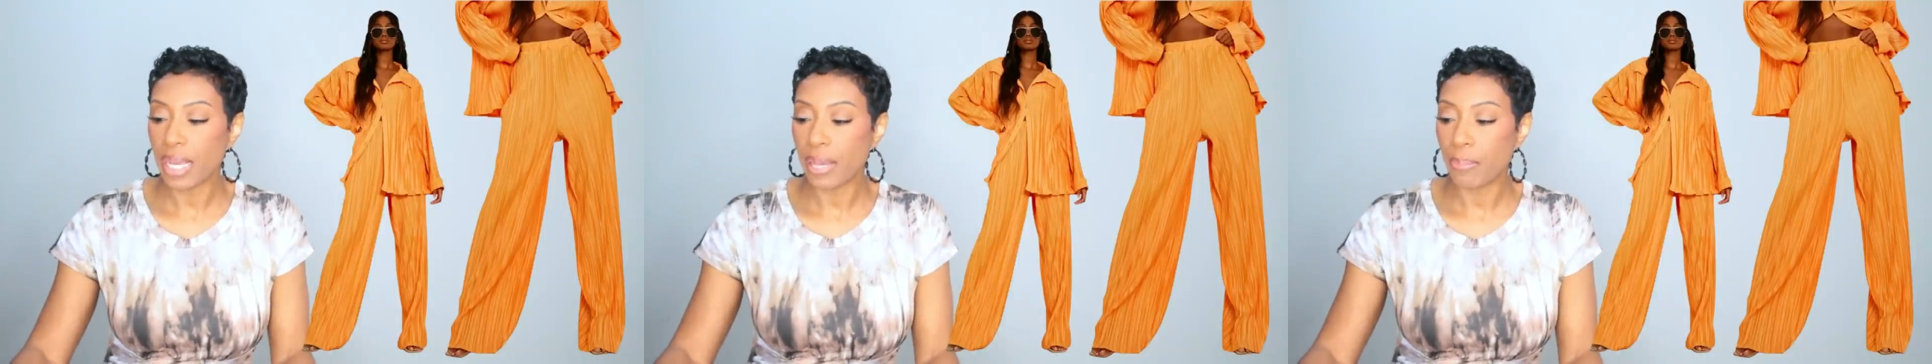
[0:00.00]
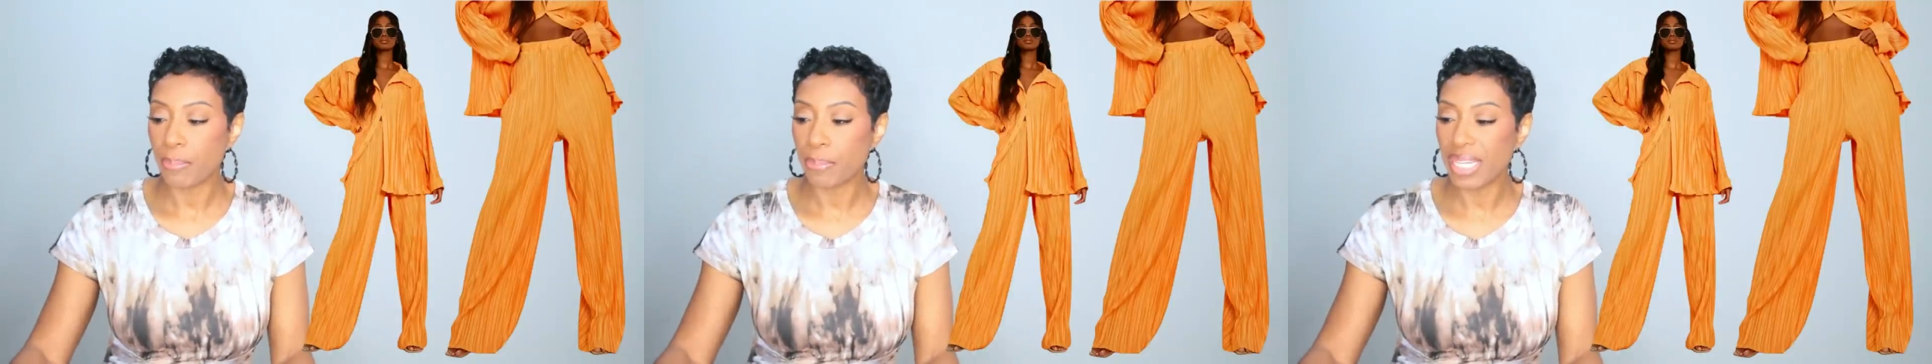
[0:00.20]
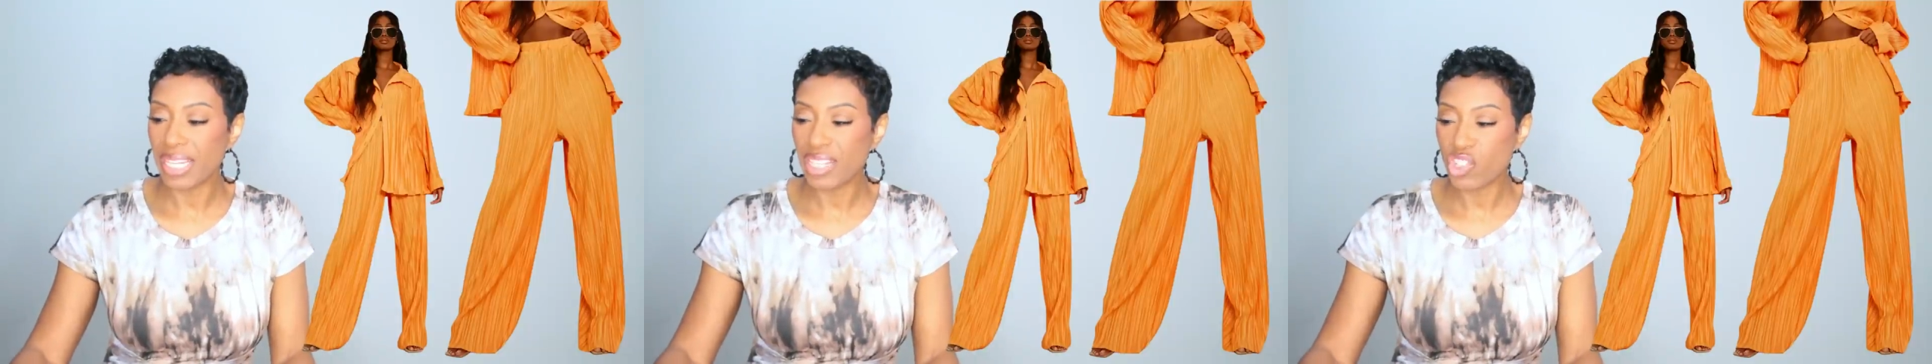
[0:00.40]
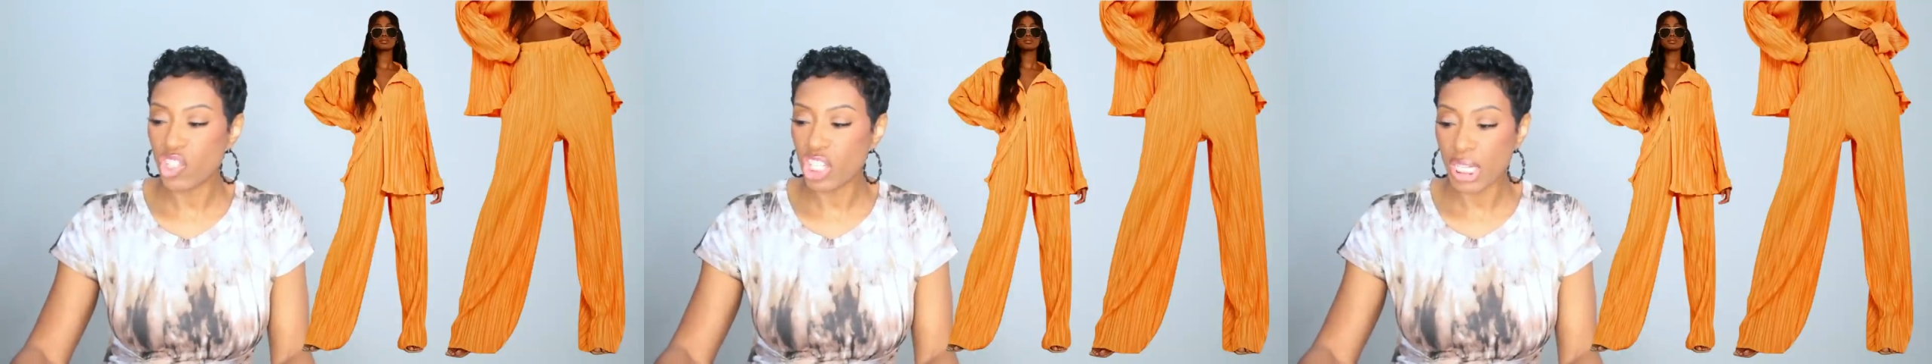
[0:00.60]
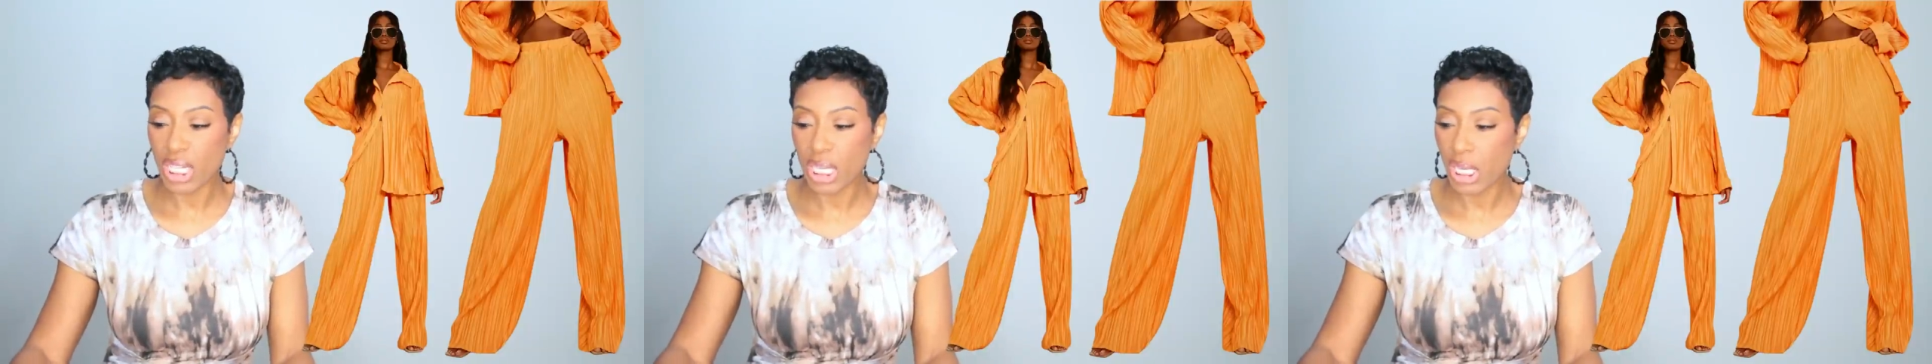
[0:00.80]
like a
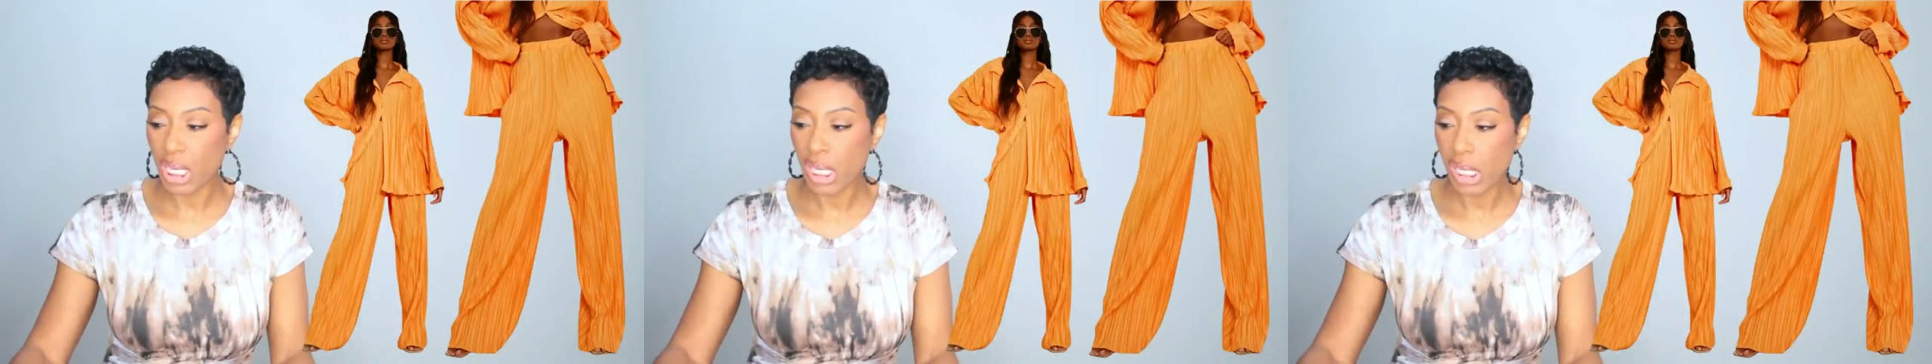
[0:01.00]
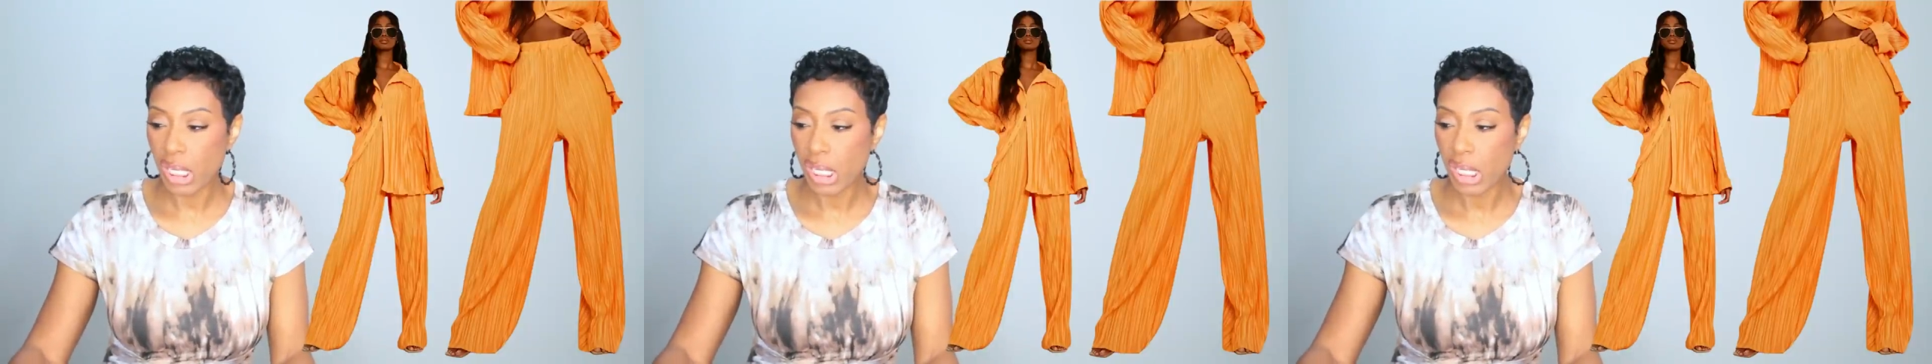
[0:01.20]
peachy